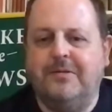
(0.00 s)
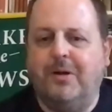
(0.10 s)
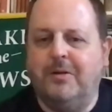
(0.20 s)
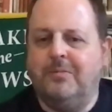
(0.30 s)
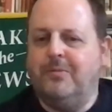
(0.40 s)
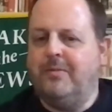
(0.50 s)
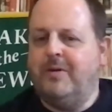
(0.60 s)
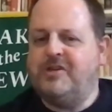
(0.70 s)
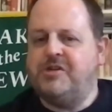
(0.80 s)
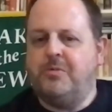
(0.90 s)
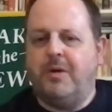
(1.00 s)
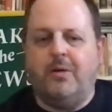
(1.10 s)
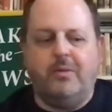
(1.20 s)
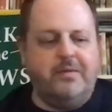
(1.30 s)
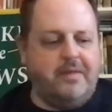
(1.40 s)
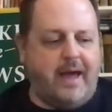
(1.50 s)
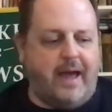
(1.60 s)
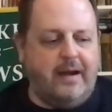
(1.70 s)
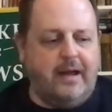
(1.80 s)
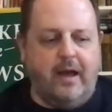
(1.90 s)
Well, we wish you well with
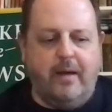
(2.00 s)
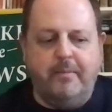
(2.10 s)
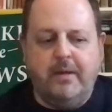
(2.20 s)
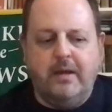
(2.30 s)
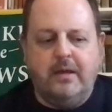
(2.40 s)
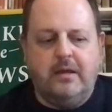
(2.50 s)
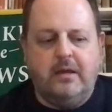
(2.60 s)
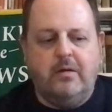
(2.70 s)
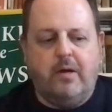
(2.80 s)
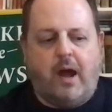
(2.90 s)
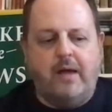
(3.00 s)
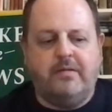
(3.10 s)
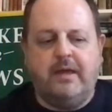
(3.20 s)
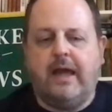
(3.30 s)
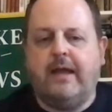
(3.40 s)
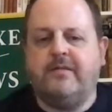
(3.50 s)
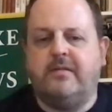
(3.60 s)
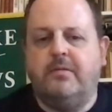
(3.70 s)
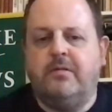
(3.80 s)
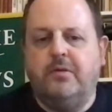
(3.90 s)
that. You, I think, had
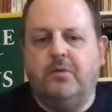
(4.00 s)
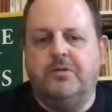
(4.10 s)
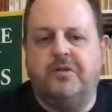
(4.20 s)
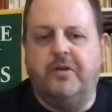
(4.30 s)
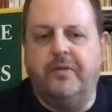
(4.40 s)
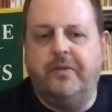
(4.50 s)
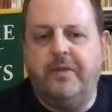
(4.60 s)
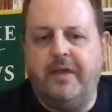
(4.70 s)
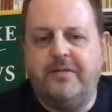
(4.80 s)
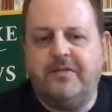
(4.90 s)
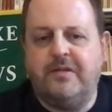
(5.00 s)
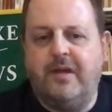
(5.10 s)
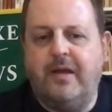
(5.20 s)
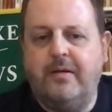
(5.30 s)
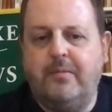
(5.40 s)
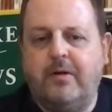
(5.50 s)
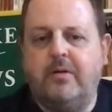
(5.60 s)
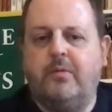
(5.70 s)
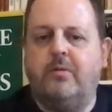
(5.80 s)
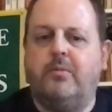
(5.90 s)
some thoughts on this and wondered
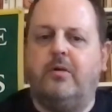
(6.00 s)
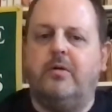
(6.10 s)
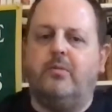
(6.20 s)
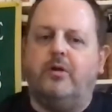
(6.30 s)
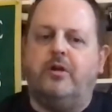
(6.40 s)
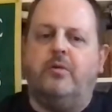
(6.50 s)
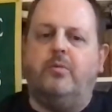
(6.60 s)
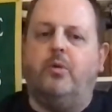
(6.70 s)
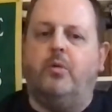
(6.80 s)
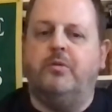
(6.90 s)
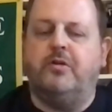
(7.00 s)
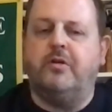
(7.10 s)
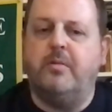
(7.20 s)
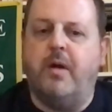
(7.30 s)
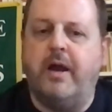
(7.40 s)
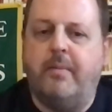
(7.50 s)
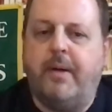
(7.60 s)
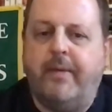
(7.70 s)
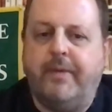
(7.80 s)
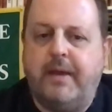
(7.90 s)
what was on your mind
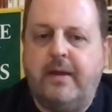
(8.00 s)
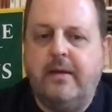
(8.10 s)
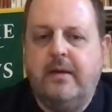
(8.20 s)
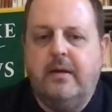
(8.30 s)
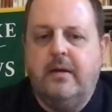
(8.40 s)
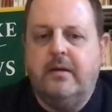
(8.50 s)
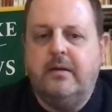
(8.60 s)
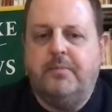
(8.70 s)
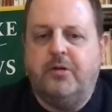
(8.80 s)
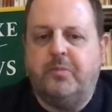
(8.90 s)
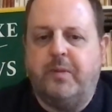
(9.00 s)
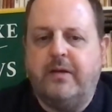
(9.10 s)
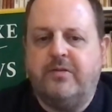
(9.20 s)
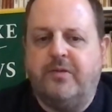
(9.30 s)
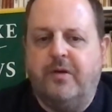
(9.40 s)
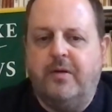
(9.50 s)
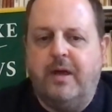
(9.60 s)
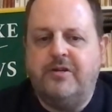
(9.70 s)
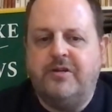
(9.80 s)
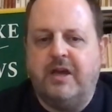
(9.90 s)
about the prospects for
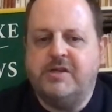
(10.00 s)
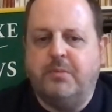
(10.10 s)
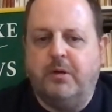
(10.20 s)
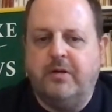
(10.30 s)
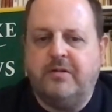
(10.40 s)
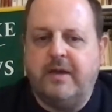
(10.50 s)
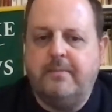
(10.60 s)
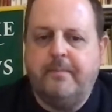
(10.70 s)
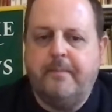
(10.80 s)
education policy.